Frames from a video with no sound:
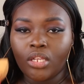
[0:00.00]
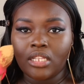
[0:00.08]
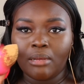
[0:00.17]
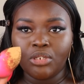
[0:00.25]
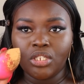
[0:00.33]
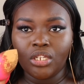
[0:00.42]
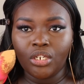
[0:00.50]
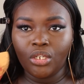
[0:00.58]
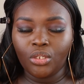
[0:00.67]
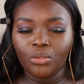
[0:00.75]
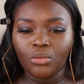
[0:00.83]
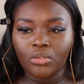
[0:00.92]
So I'm just going
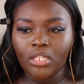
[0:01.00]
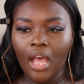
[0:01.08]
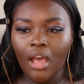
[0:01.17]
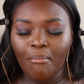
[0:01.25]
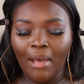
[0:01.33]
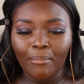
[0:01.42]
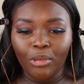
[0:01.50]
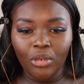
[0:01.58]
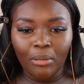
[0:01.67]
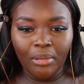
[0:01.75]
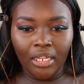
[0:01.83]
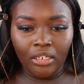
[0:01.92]
to use my
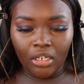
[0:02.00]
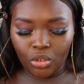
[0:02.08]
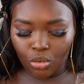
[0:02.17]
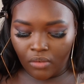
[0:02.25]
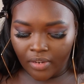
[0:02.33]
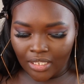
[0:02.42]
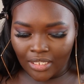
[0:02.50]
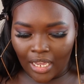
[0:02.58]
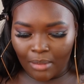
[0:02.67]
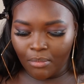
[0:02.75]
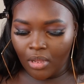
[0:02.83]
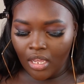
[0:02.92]
beauty blender. It's already
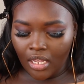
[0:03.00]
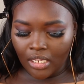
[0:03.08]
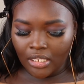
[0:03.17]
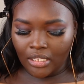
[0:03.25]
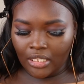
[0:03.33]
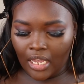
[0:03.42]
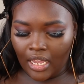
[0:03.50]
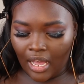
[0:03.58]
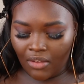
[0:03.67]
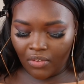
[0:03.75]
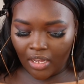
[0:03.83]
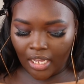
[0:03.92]
damp. Dang,
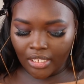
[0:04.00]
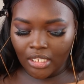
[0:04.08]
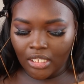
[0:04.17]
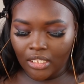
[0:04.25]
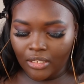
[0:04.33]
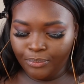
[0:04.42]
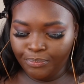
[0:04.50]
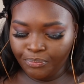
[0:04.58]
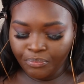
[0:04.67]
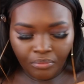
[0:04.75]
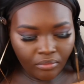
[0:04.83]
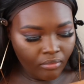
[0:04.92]
I forgot to
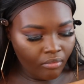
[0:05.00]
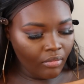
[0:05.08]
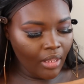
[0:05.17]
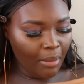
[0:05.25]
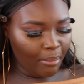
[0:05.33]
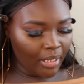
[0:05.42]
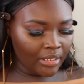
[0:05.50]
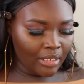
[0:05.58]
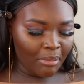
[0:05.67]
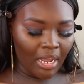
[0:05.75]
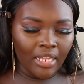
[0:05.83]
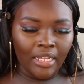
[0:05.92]
blend
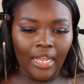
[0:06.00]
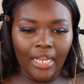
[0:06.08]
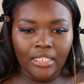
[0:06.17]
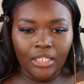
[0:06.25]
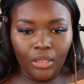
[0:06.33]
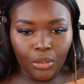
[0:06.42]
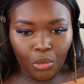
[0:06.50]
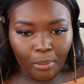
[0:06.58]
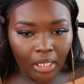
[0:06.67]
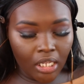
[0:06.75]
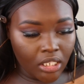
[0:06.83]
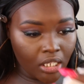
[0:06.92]
in my under eyes a little
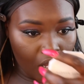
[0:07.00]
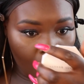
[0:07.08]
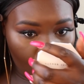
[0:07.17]
bit.